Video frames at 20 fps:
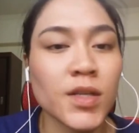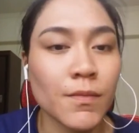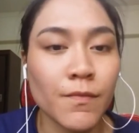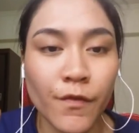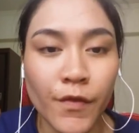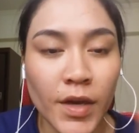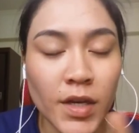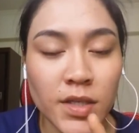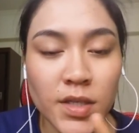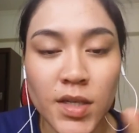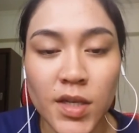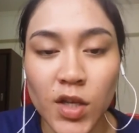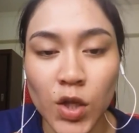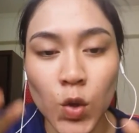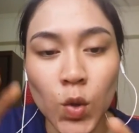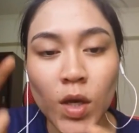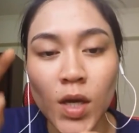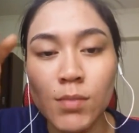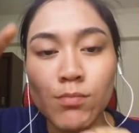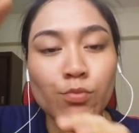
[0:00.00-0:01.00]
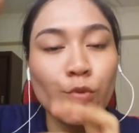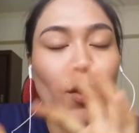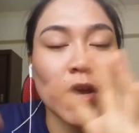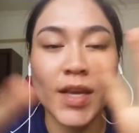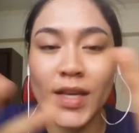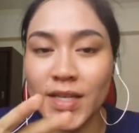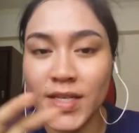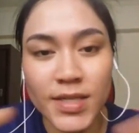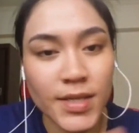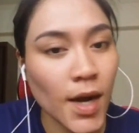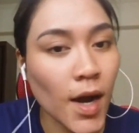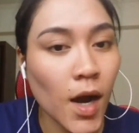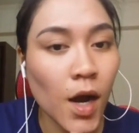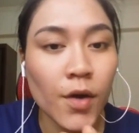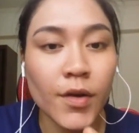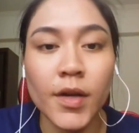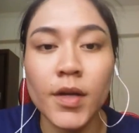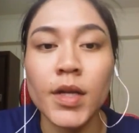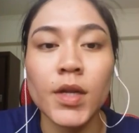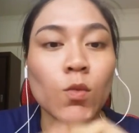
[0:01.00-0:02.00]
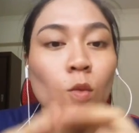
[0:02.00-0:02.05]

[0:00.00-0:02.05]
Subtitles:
suffix that you can break it down and